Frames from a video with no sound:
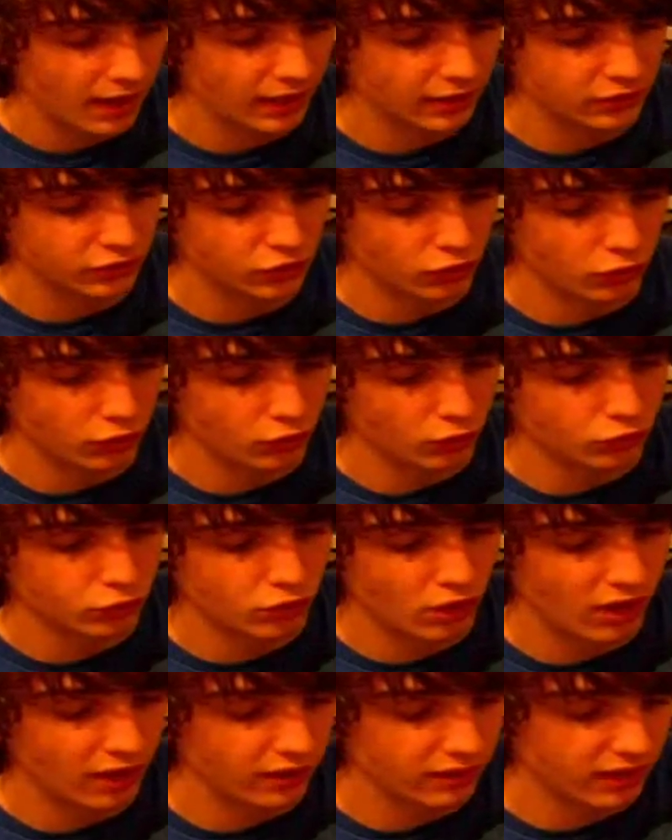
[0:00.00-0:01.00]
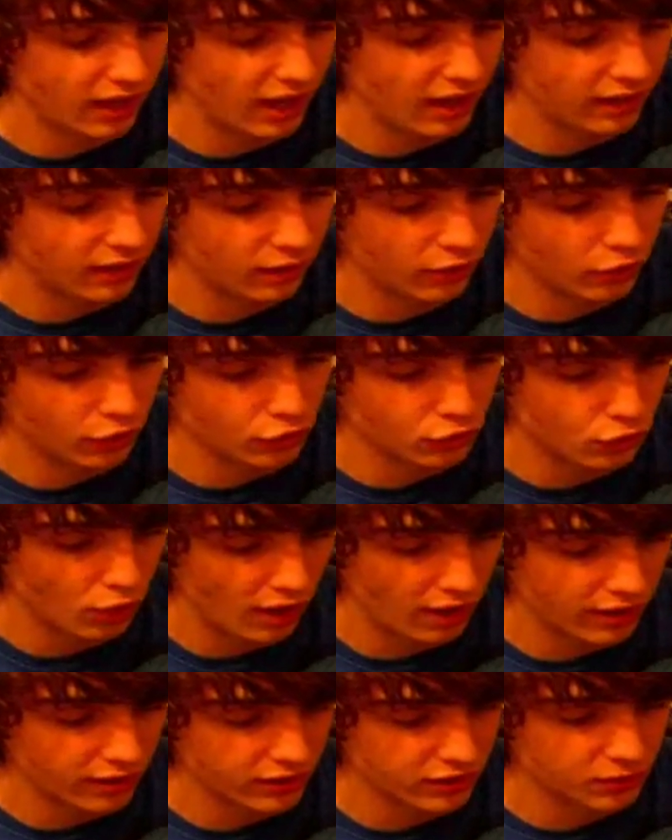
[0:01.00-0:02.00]
and so you'll try and tighten it or you
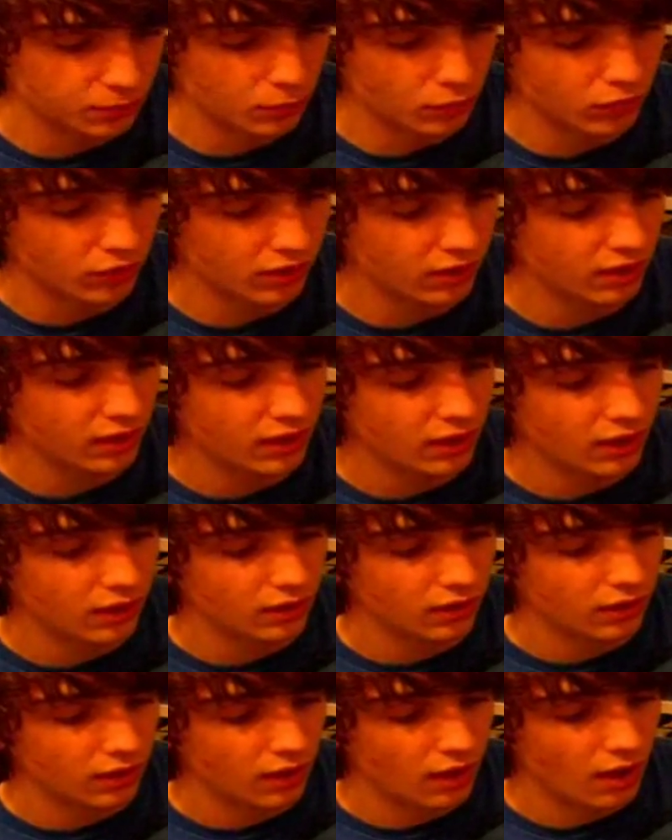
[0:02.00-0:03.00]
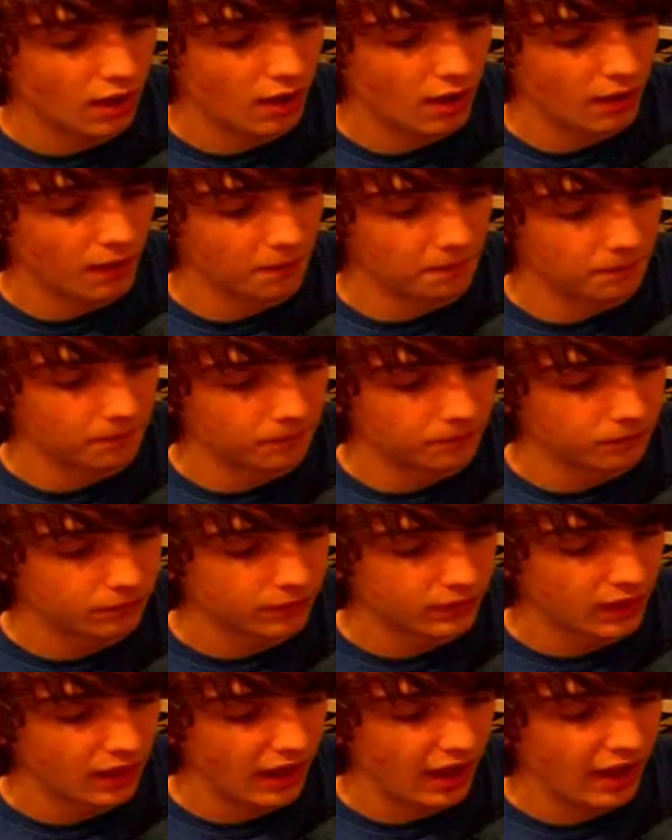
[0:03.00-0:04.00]
try and smooth it,
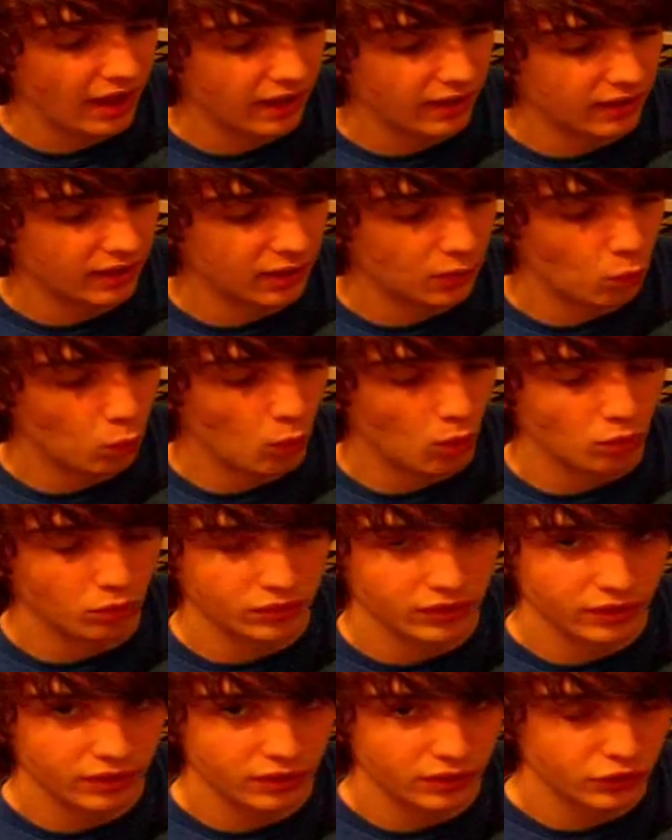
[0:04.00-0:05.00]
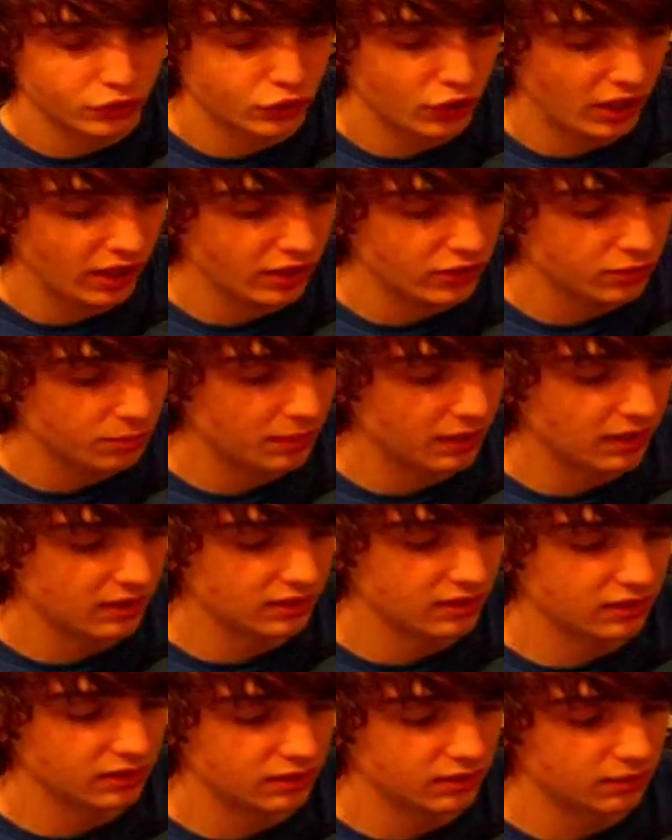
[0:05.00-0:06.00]
and it won't change
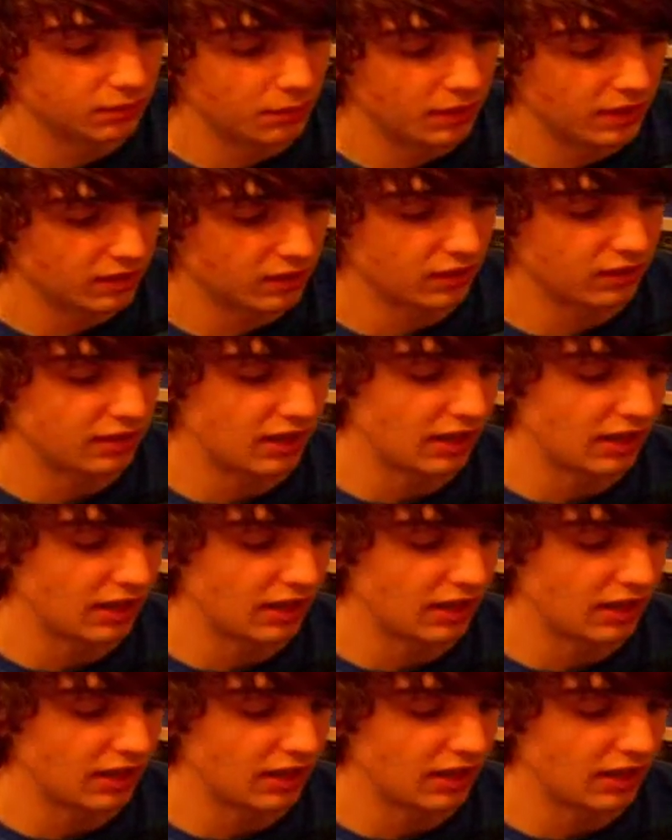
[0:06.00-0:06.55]
because it's basically